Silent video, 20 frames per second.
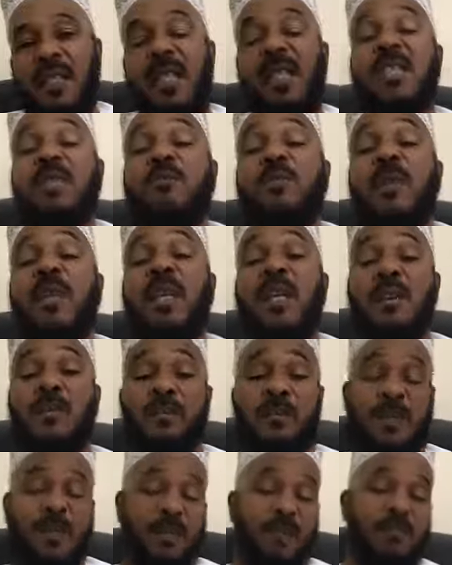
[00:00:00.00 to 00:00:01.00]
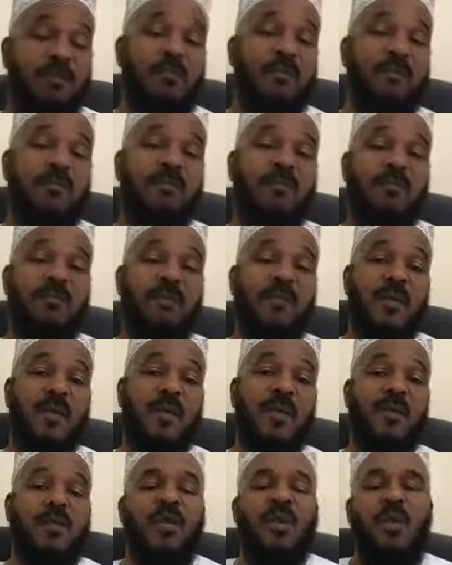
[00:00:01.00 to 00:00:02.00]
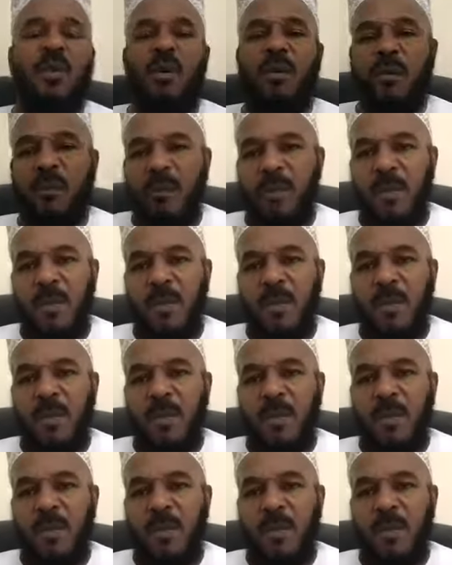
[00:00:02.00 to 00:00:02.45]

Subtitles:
disbelieved. So,